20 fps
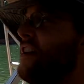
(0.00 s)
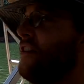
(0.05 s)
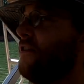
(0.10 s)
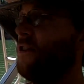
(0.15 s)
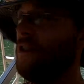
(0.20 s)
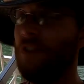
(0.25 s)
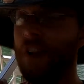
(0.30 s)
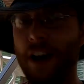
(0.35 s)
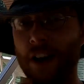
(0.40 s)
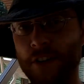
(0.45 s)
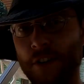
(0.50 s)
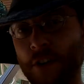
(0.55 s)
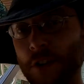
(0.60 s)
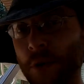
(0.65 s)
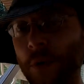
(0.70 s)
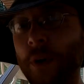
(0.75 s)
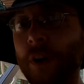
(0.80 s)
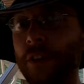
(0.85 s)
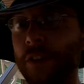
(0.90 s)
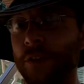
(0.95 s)
We've got
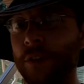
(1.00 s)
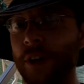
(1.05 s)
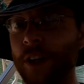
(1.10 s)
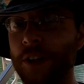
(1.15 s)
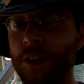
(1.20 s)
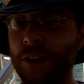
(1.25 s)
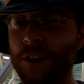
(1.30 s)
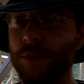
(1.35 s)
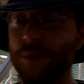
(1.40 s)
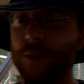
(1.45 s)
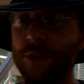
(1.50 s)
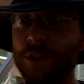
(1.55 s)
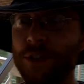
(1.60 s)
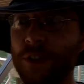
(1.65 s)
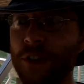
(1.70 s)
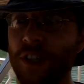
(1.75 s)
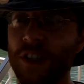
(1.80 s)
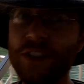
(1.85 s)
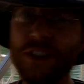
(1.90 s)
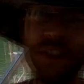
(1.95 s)
2 of the 3 Christmas trees